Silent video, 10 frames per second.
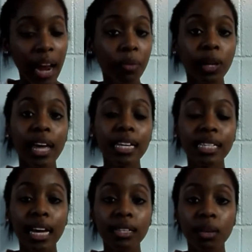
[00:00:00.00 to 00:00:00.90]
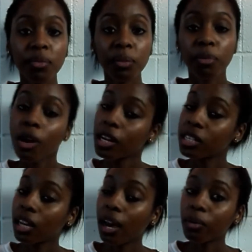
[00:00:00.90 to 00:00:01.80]
I realized that some of the products
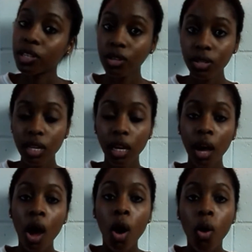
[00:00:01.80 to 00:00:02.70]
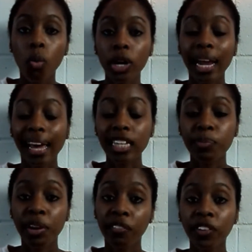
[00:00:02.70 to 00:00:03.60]
that I was using weren't as
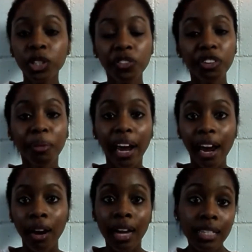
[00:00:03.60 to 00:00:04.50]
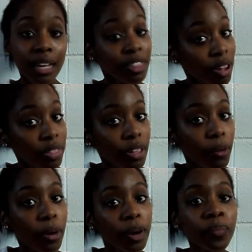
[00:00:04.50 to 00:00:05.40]
beneficial for my hair as I thought they
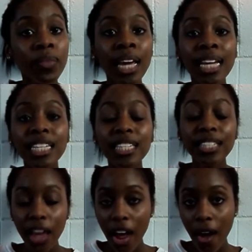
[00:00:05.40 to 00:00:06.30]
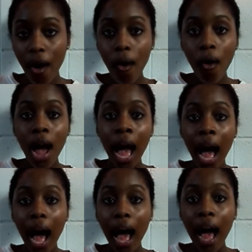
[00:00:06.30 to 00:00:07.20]
were. So
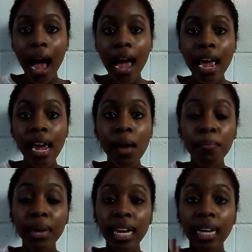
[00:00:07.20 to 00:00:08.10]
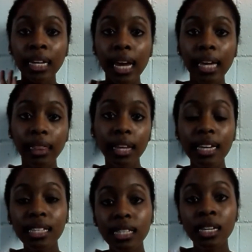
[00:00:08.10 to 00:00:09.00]
I made a
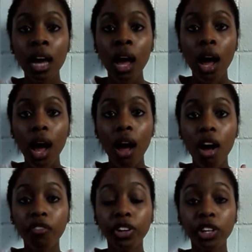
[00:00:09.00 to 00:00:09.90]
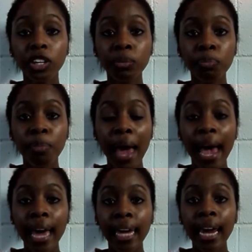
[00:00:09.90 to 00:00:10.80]
list of good,
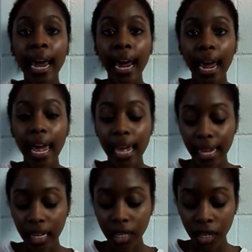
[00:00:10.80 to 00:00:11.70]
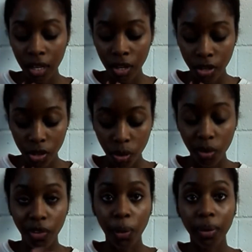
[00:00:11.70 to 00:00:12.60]
bad, and sort
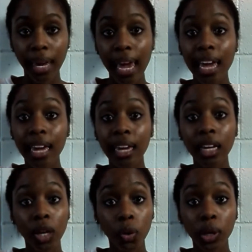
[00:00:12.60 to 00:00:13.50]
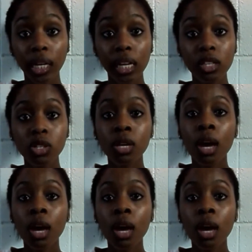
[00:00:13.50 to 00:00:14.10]
of okay ingredients